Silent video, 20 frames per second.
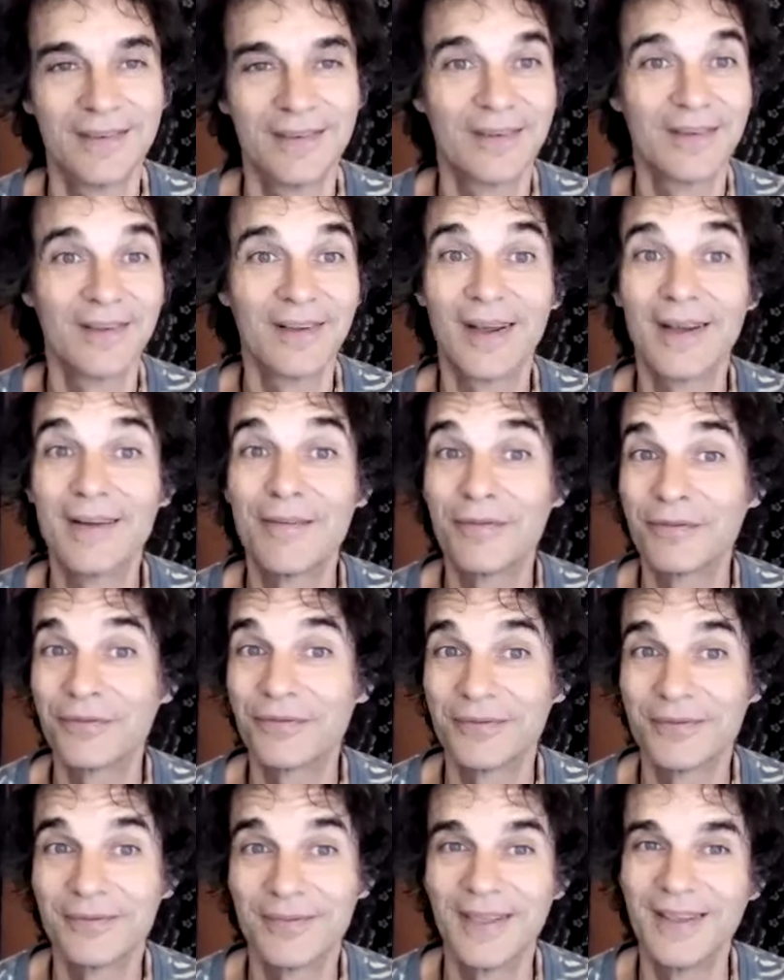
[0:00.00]

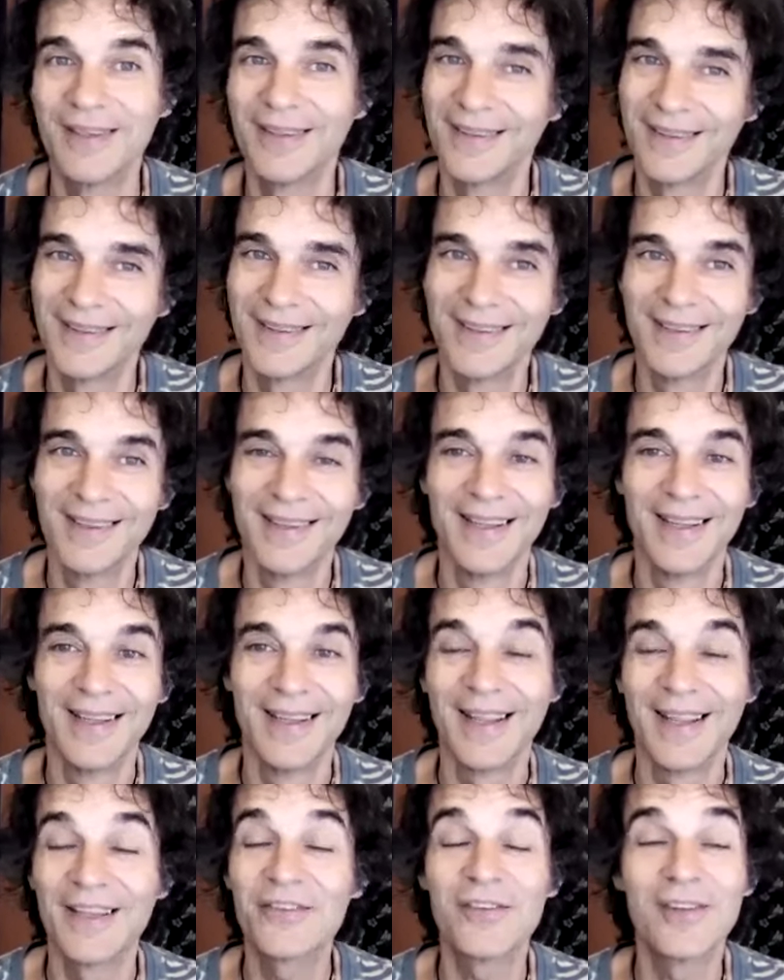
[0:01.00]
Life,
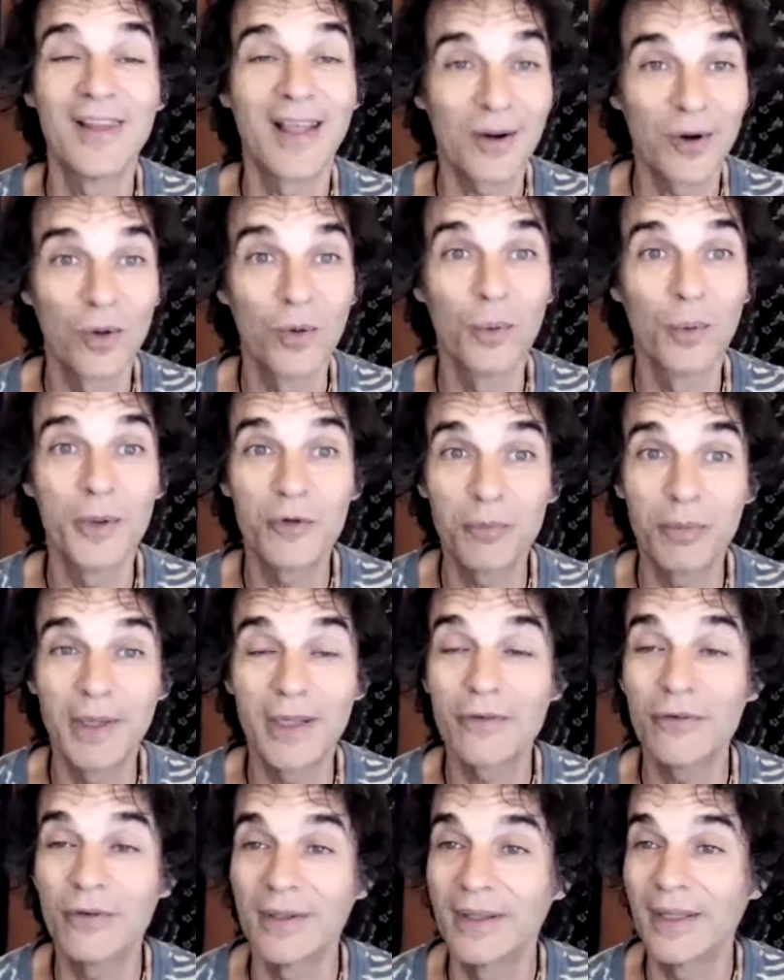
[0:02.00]
it's not always
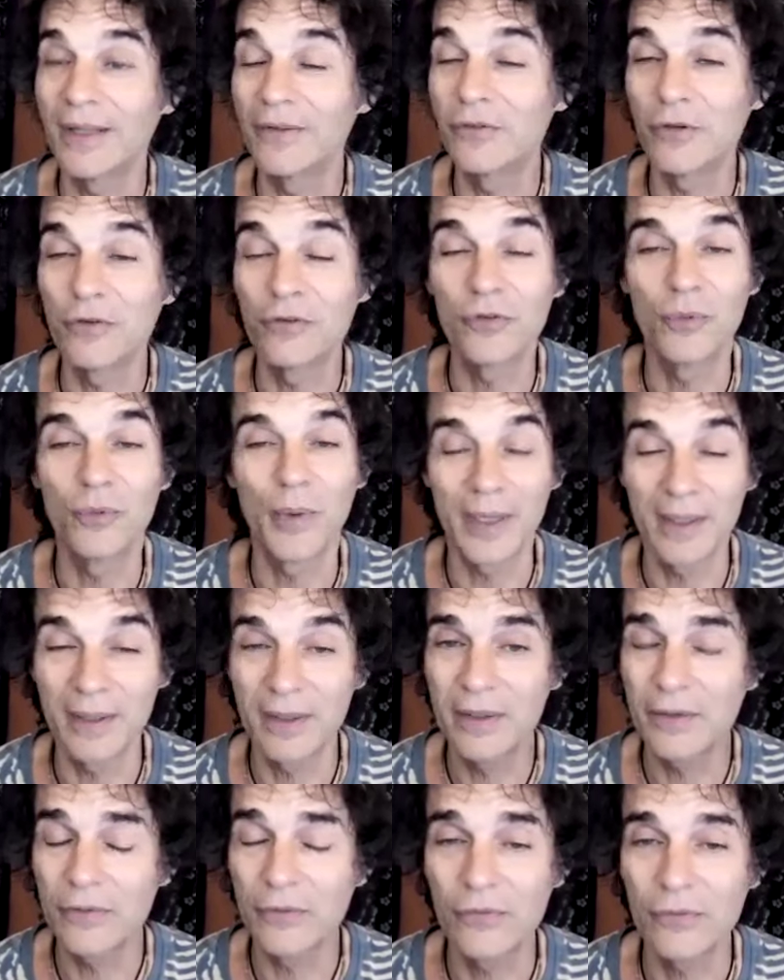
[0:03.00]
pleasant. That's just the way it
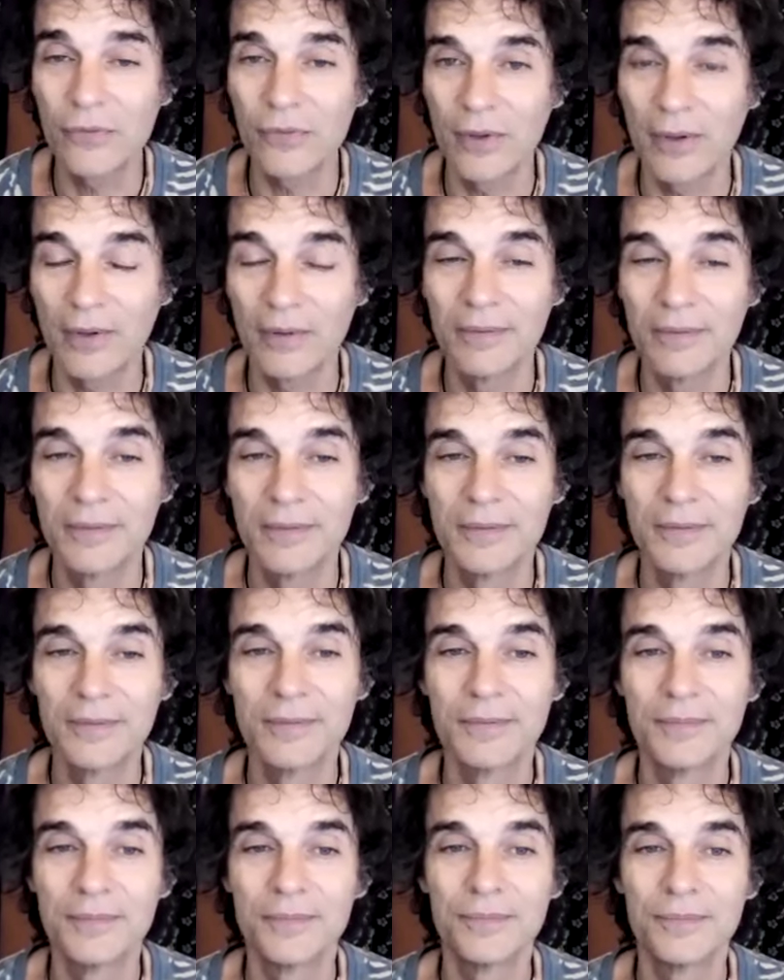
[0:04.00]
is,
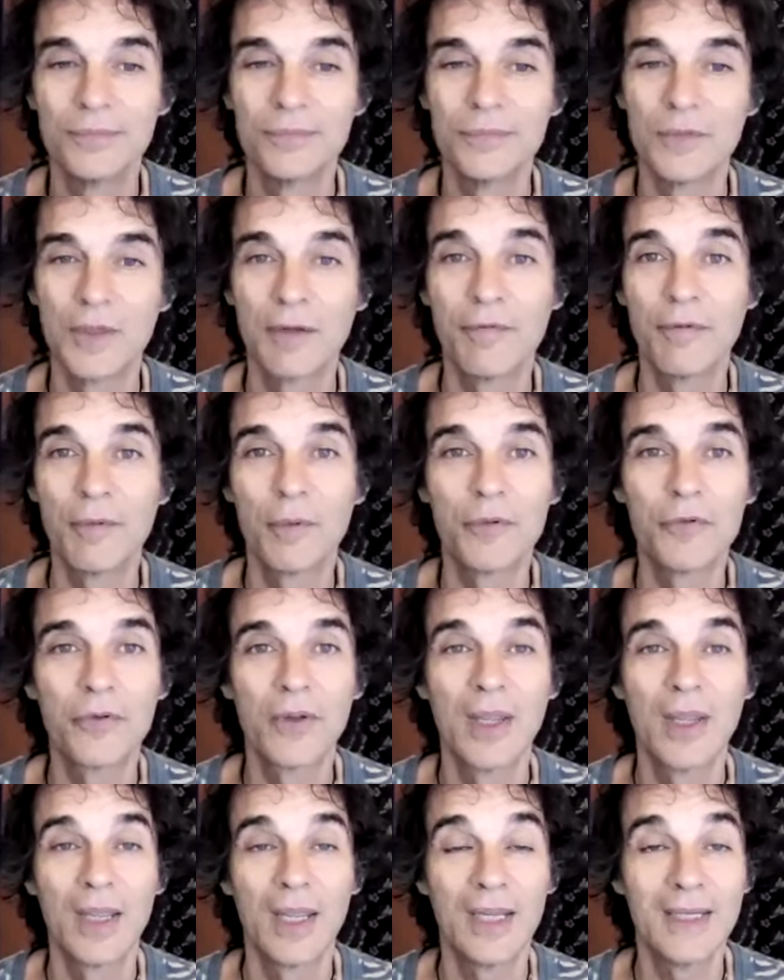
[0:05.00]
If it was
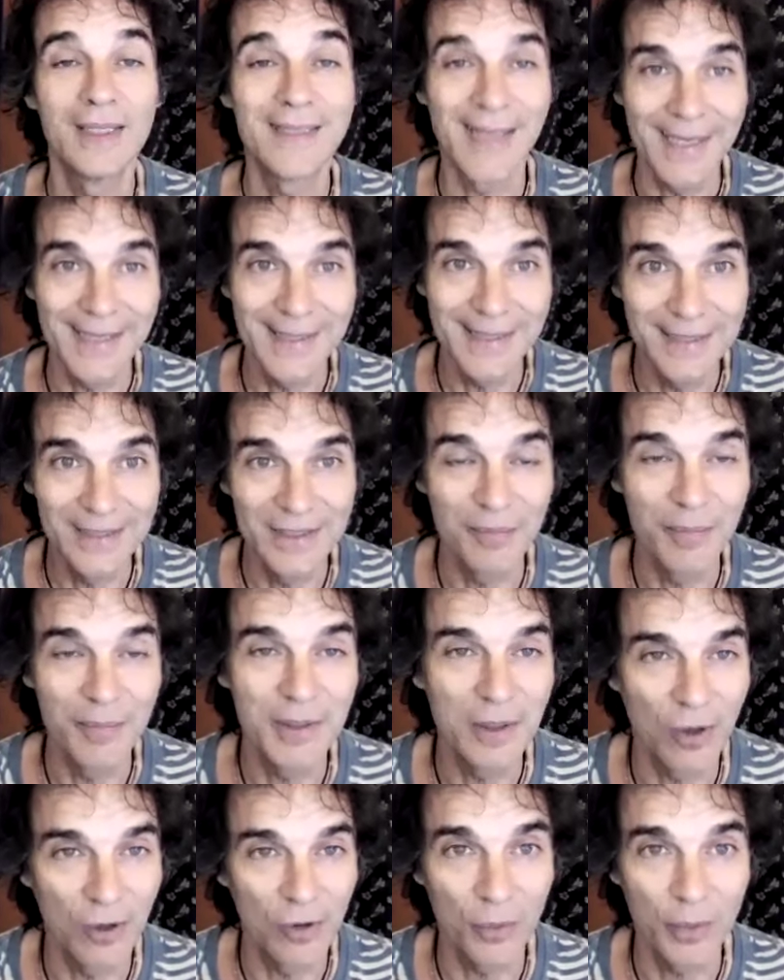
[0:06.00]
intended to
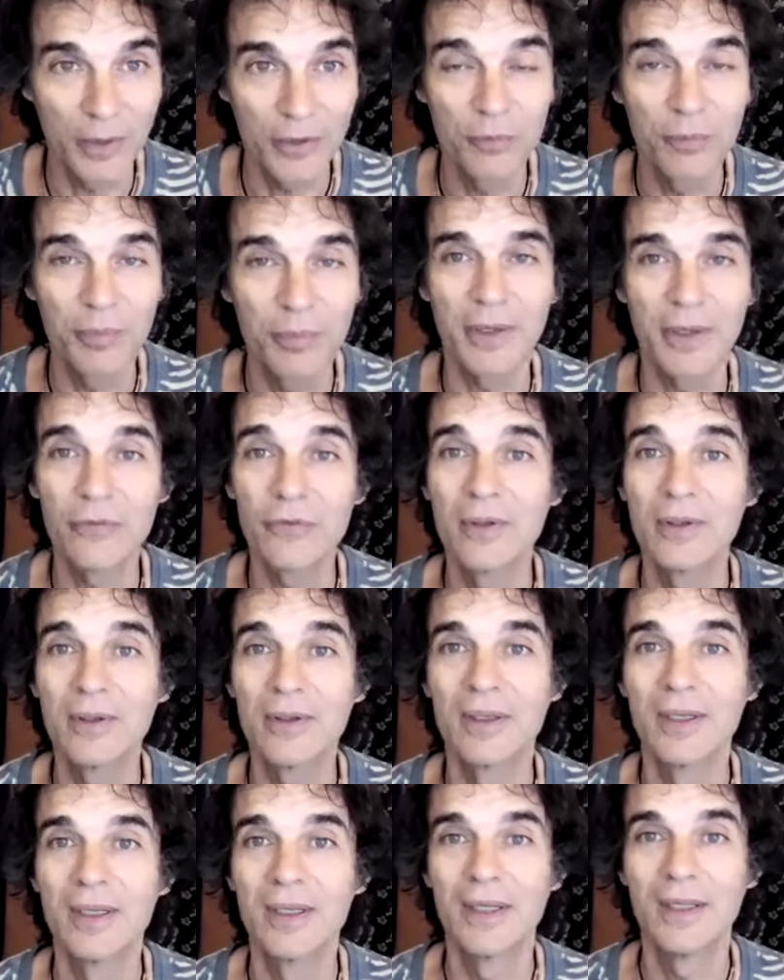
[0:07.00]
be always pleasant,
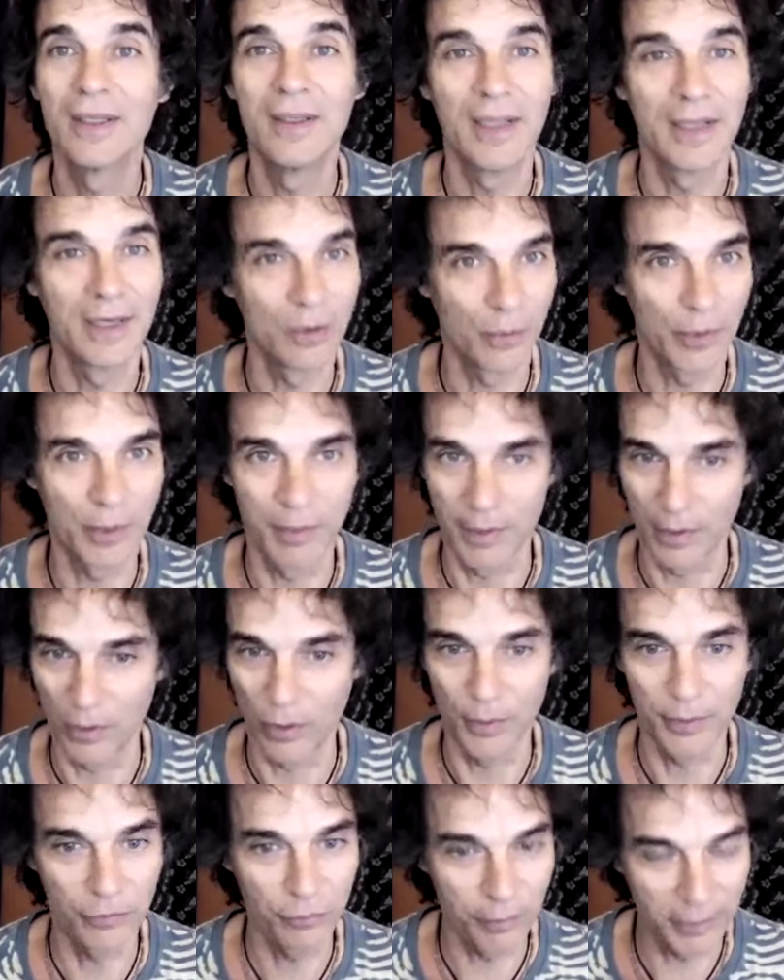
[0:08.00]
then it would be
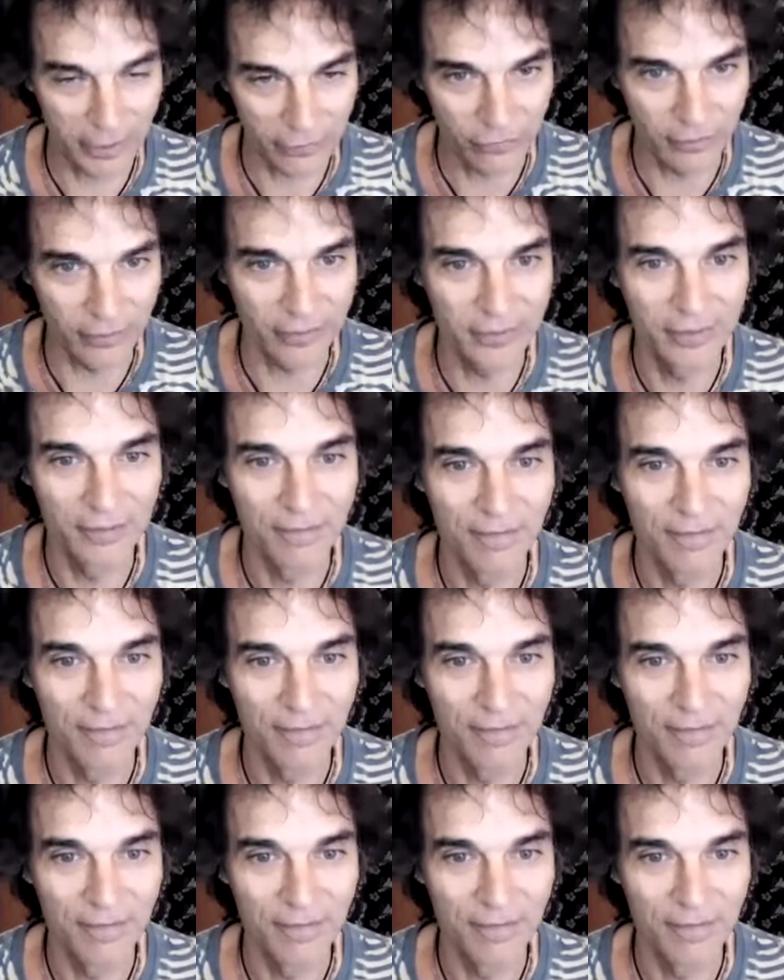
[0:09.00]
always pleasant.